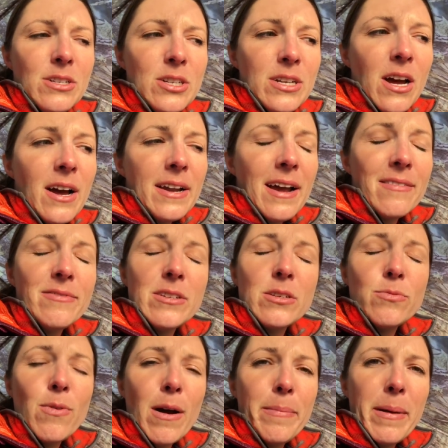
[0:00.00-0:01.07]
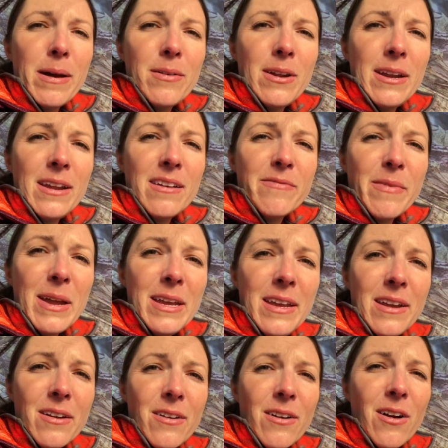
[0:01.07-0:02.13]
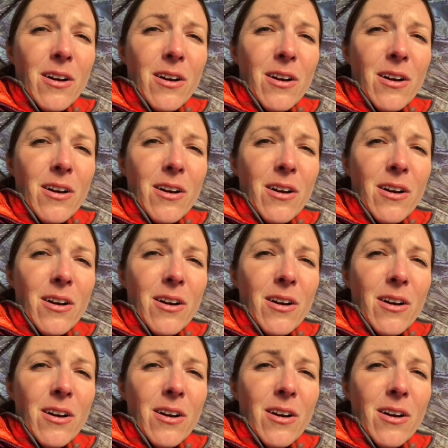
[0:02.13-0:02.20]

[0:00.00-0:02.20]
to not have to swap out any of my gear